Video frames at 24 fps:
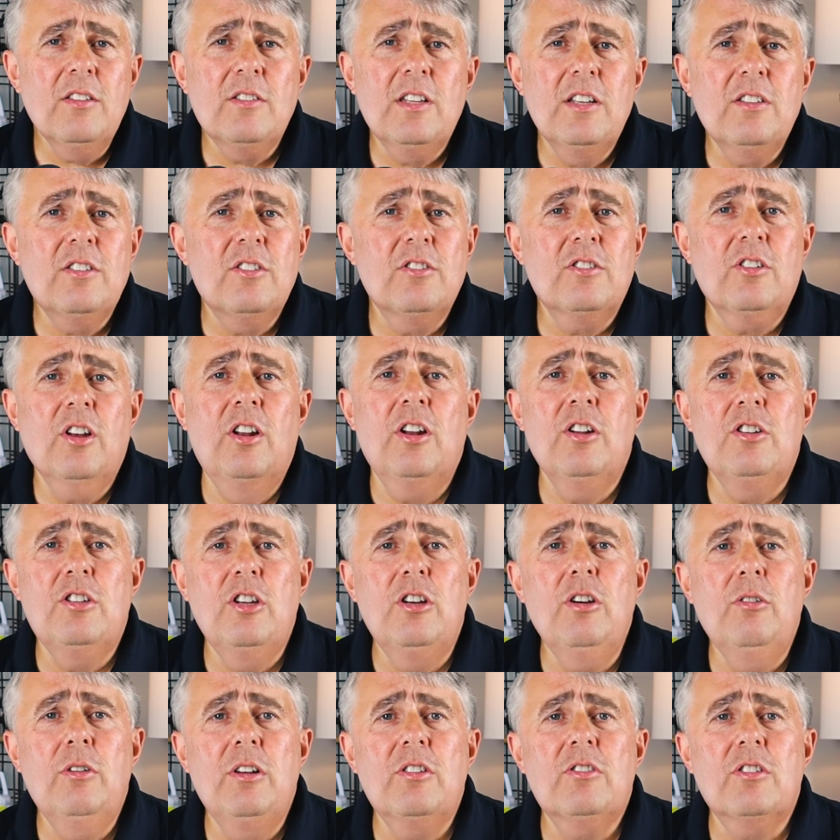this is going to
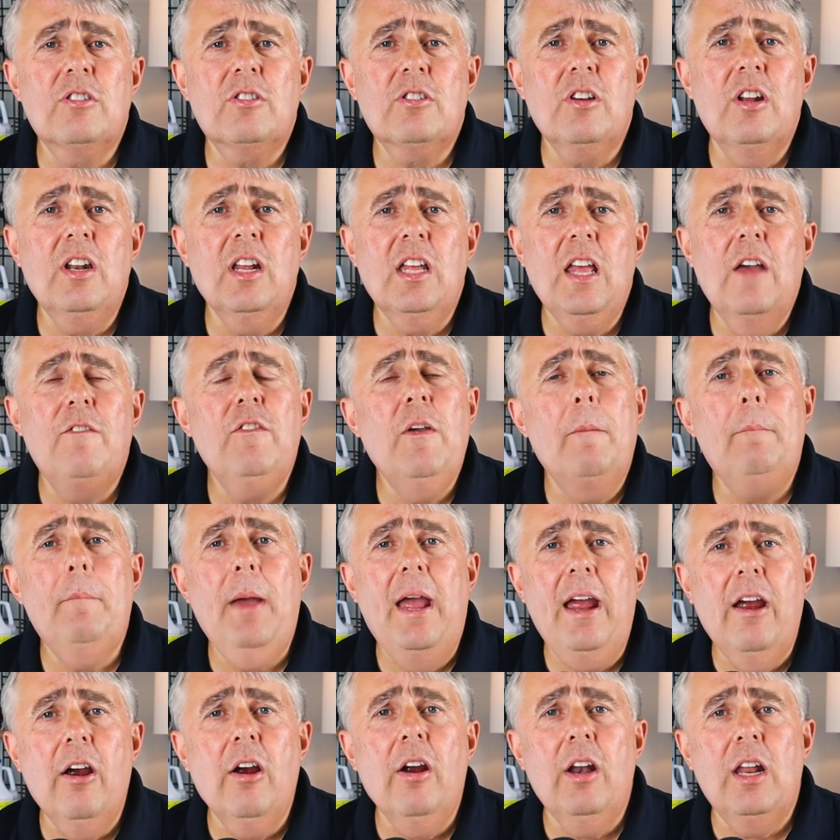do is it's going to give you
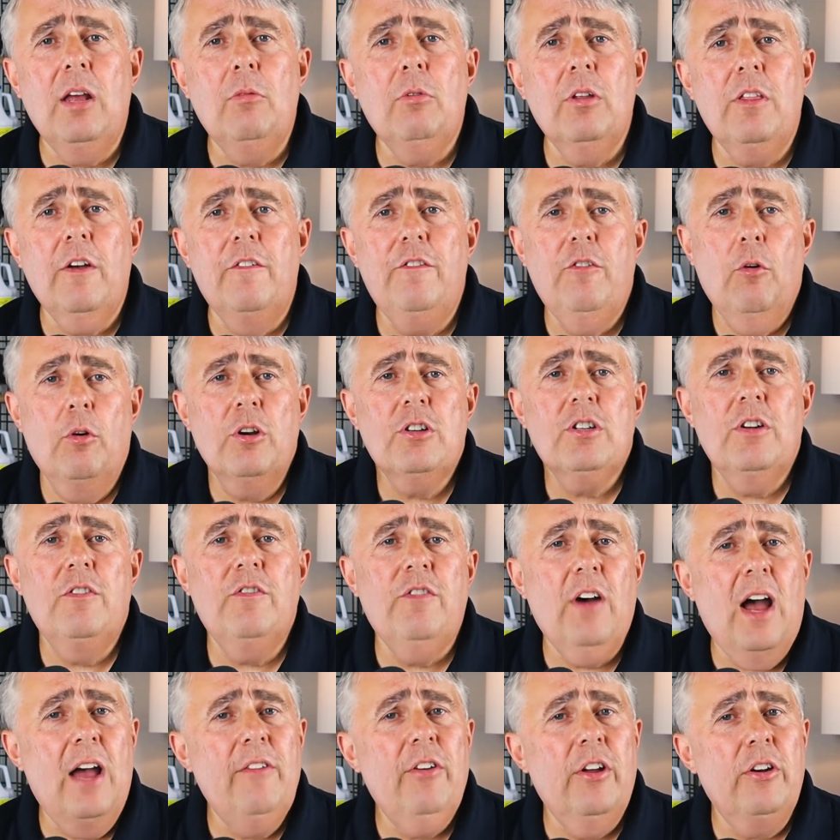parity with a Fortune
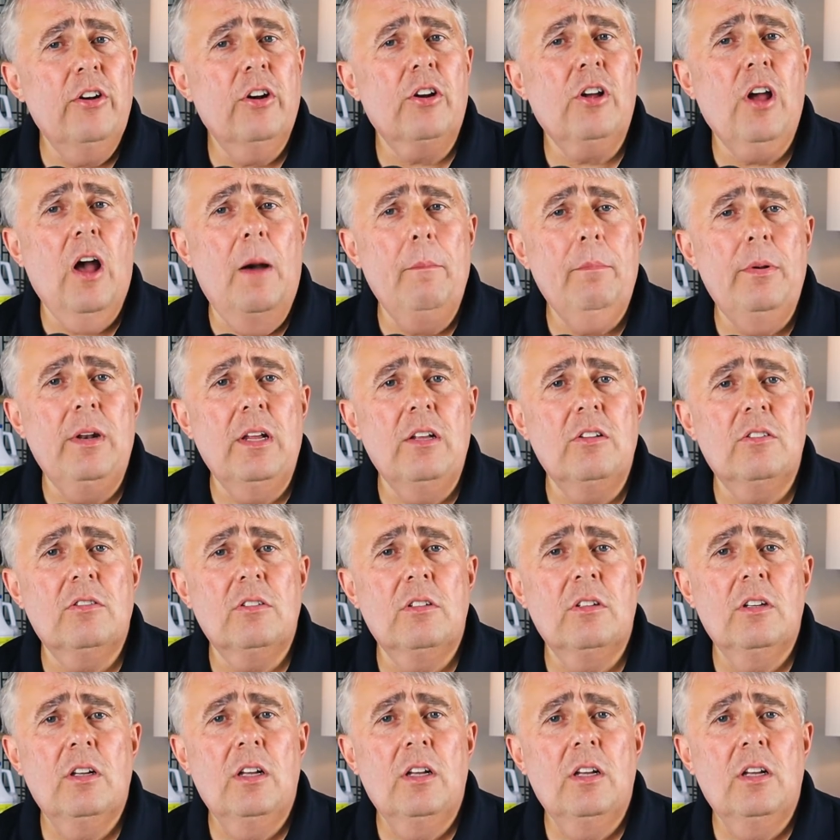500 companies.